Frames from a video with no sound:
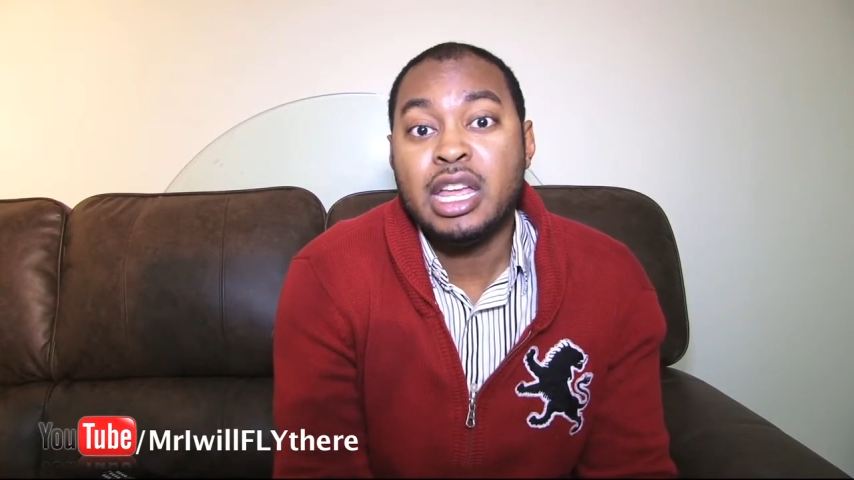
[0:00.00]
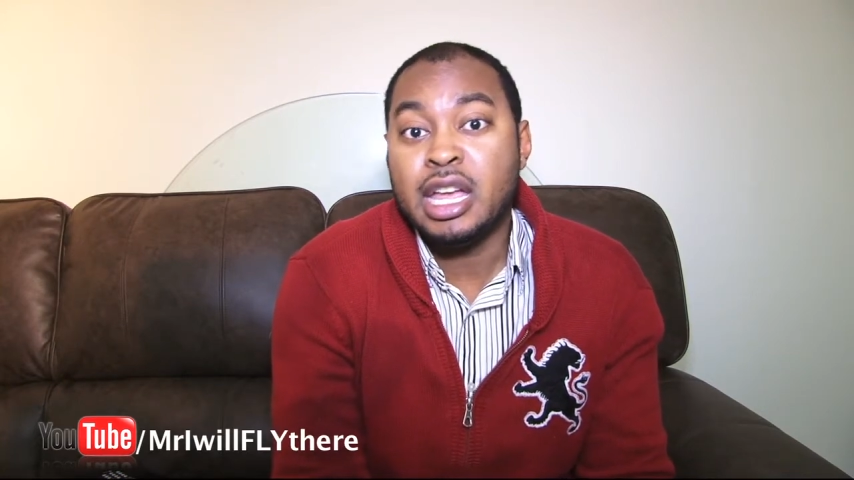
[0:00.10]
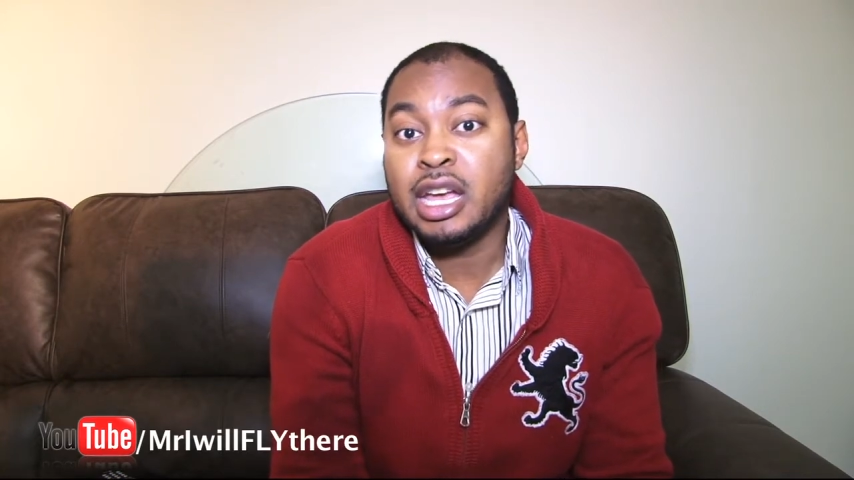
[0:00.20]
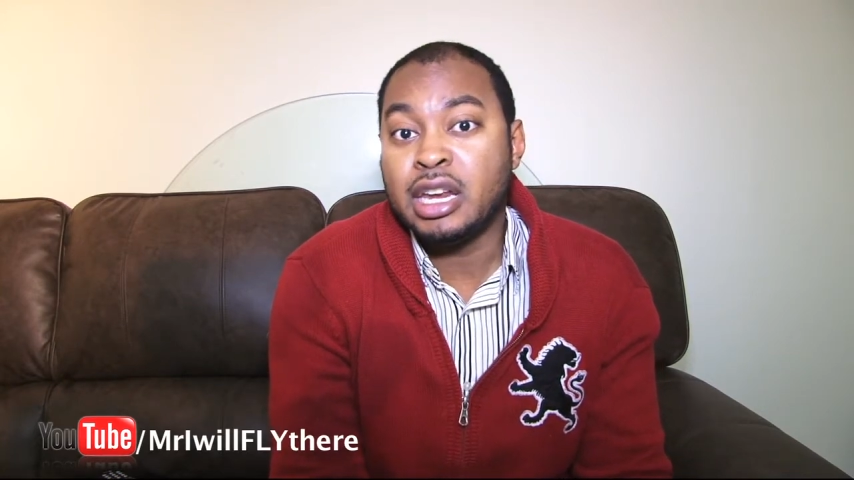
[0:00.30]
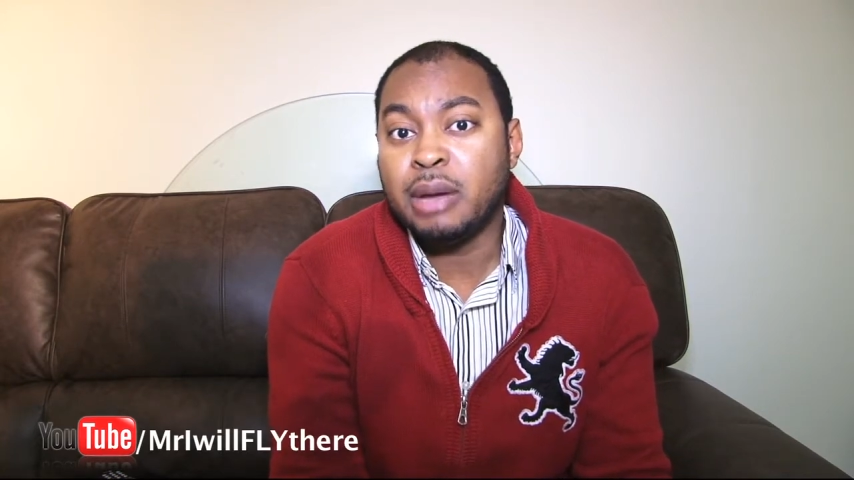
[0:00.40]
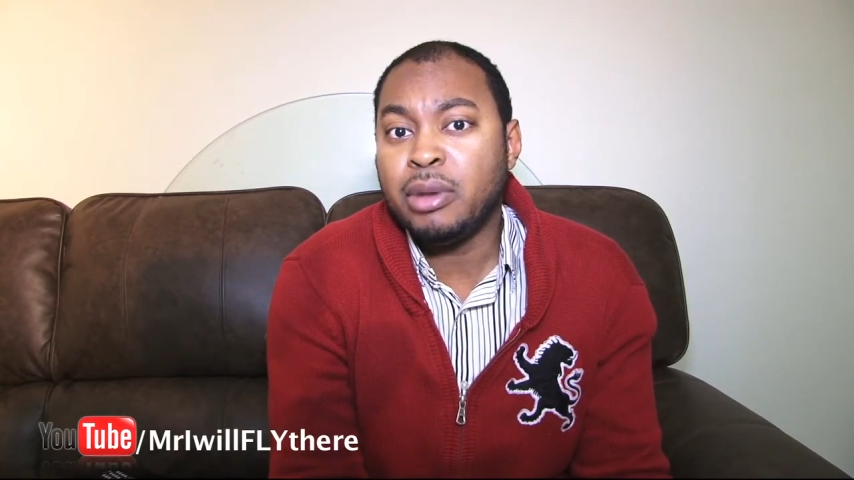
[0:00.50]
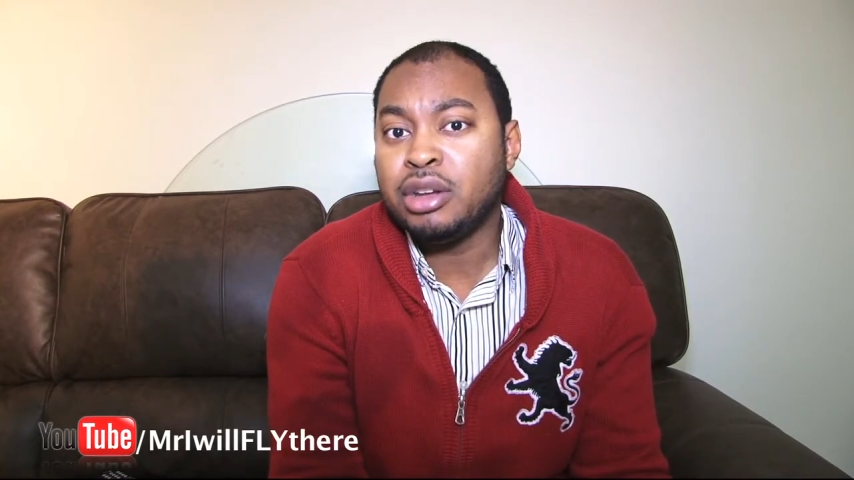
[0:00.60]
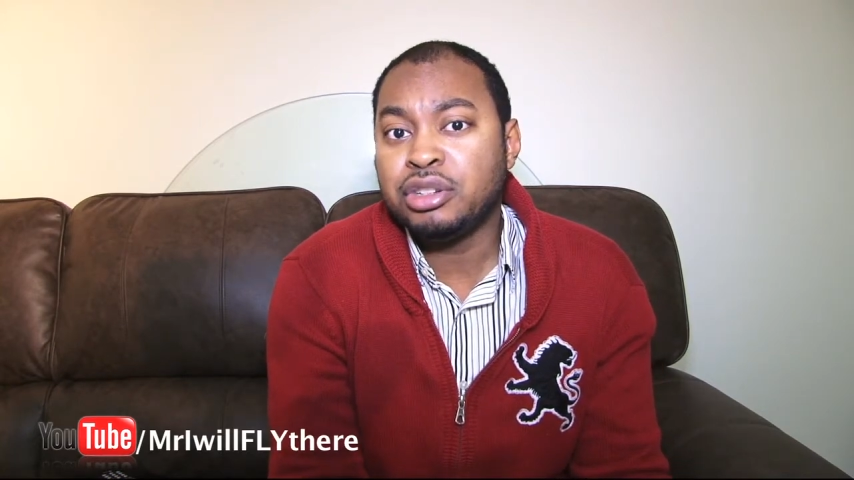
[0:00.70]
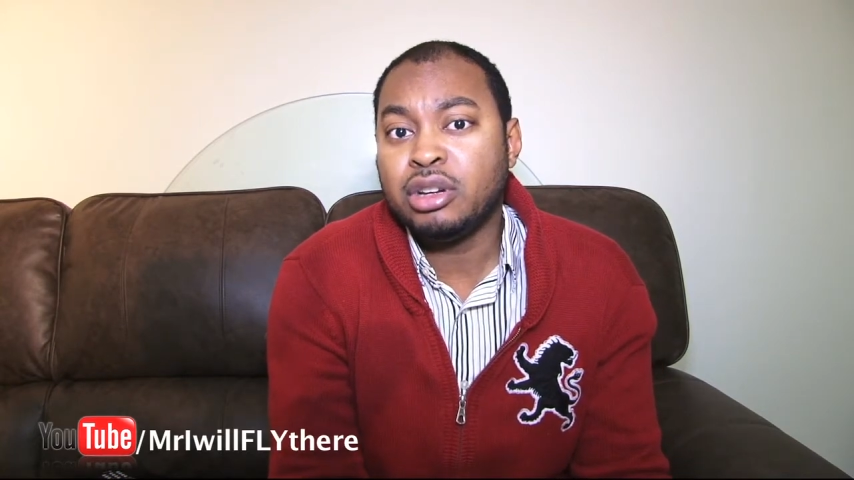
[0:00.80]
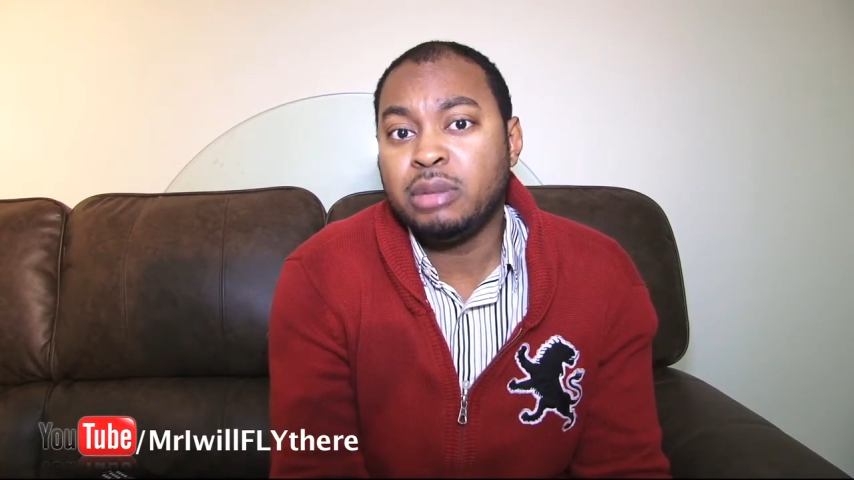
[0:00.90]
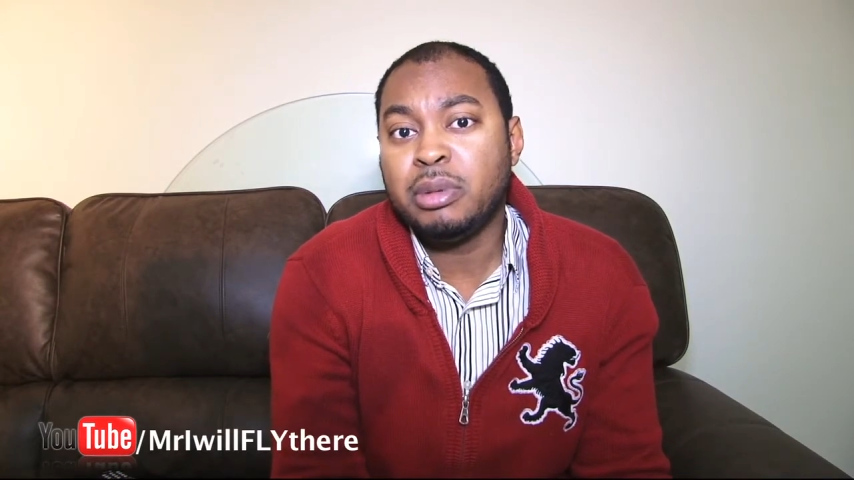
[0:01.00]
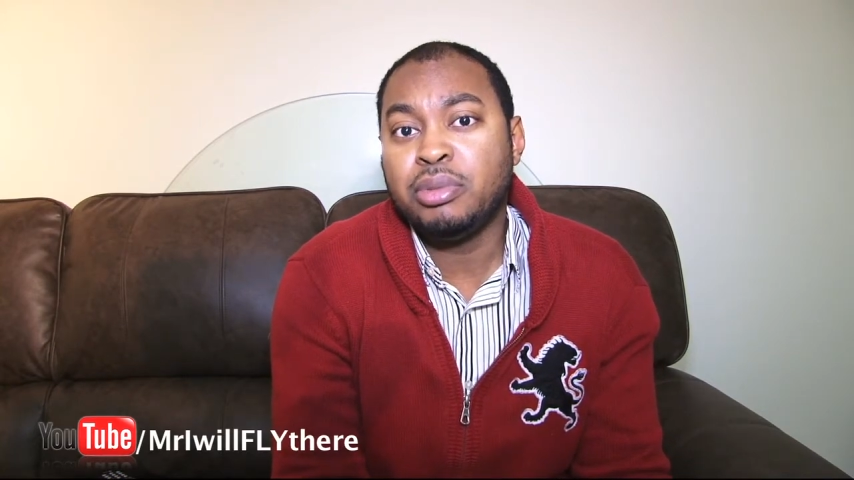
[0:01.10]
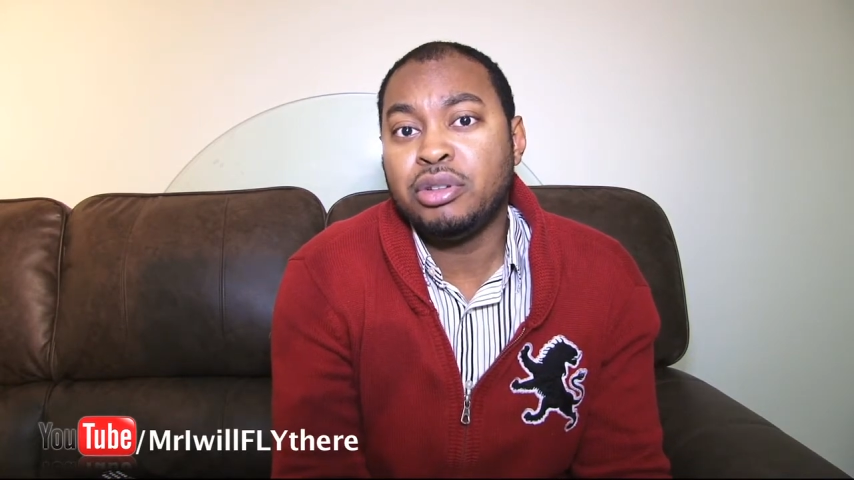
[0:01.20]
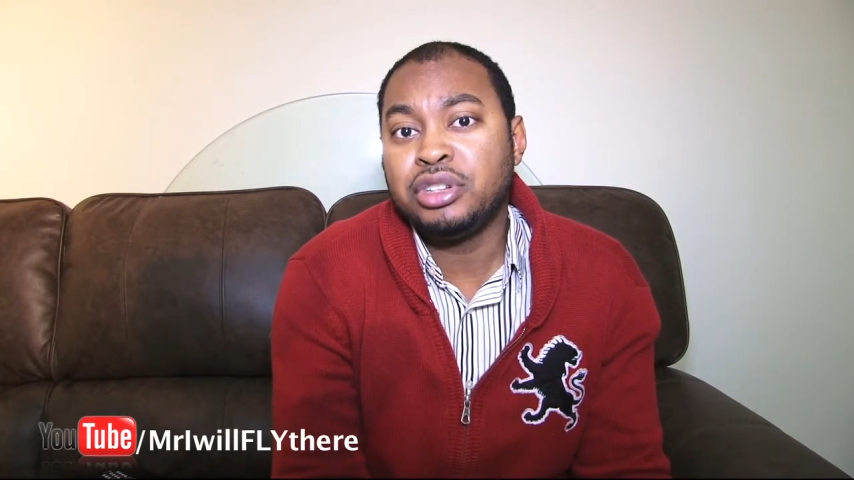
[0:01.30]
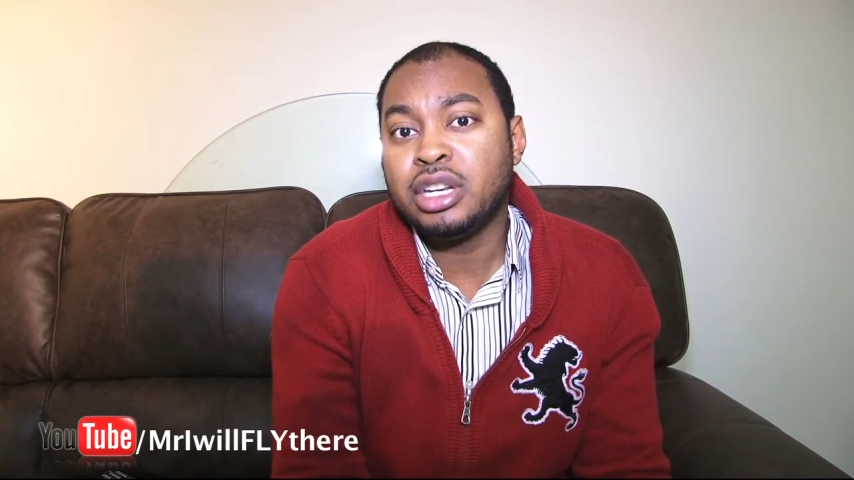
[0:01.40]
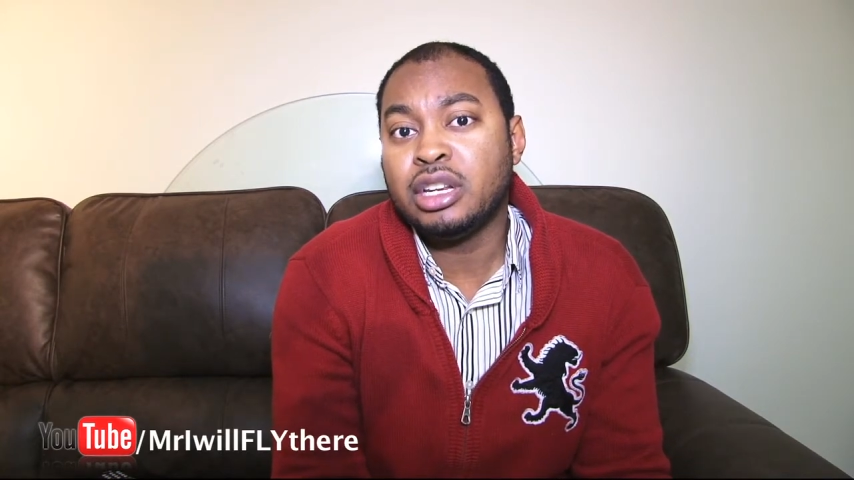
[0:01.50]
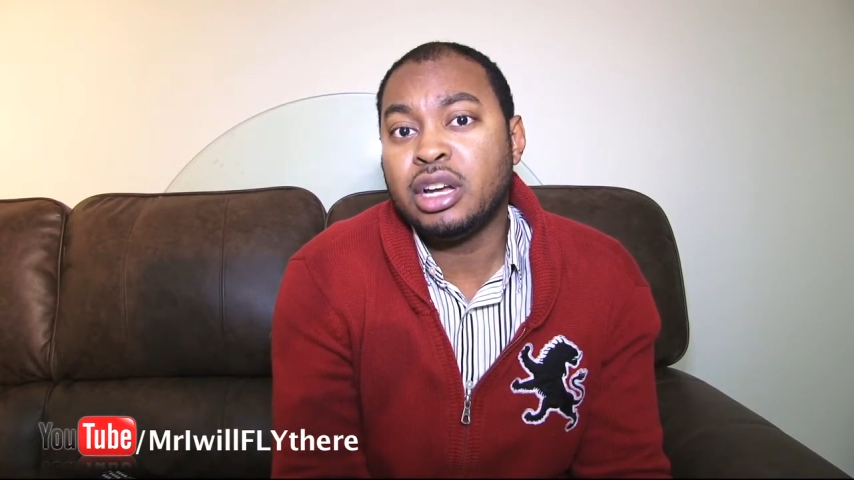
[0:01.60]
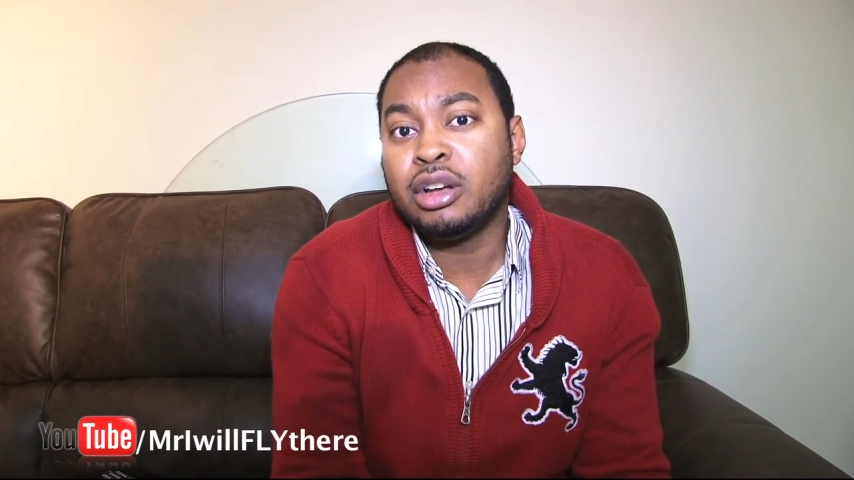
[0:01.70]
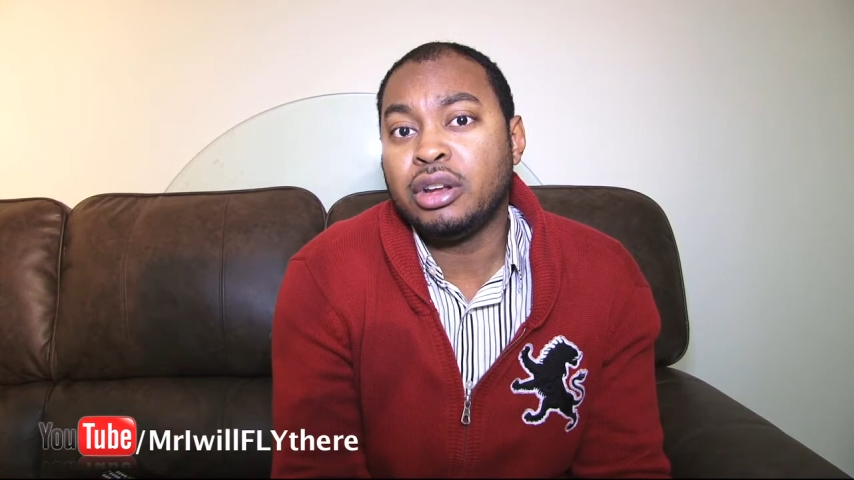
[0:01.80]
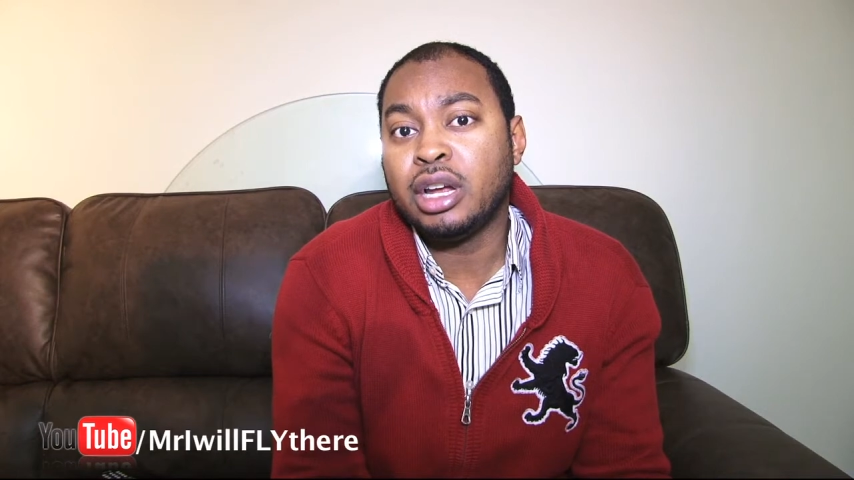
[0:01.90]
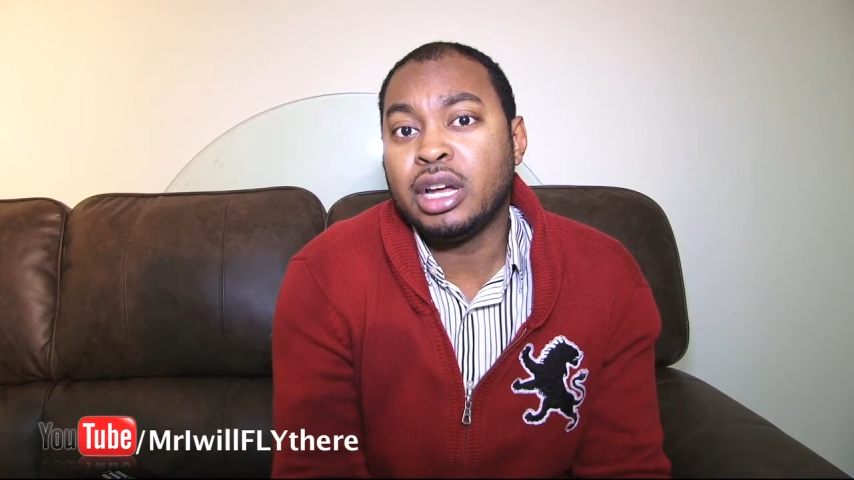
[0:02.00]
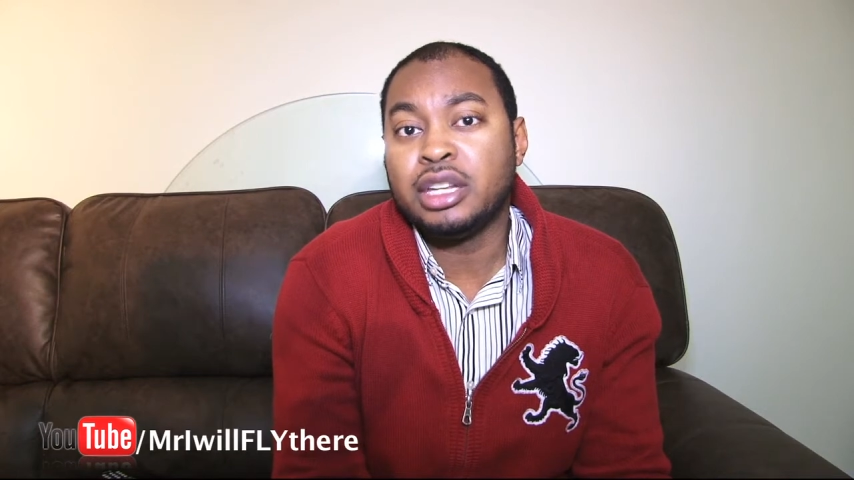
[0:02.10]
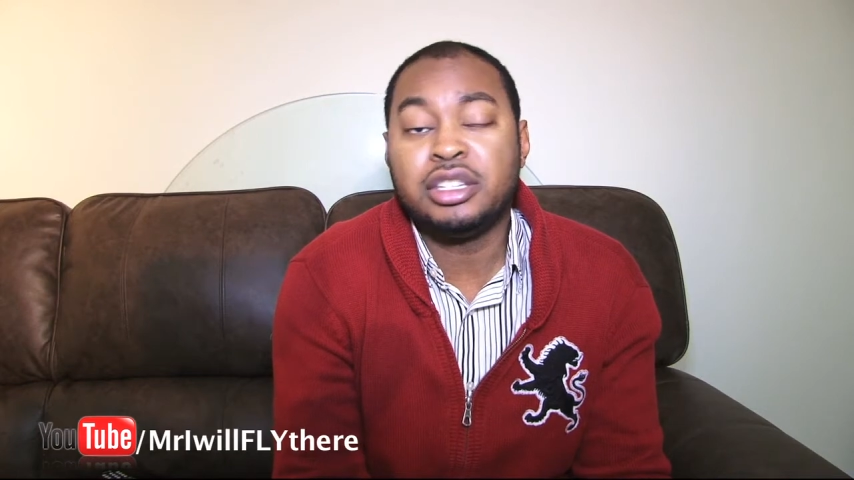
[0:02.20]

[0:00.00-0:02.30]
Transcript: And I'm also gonna be posting uh,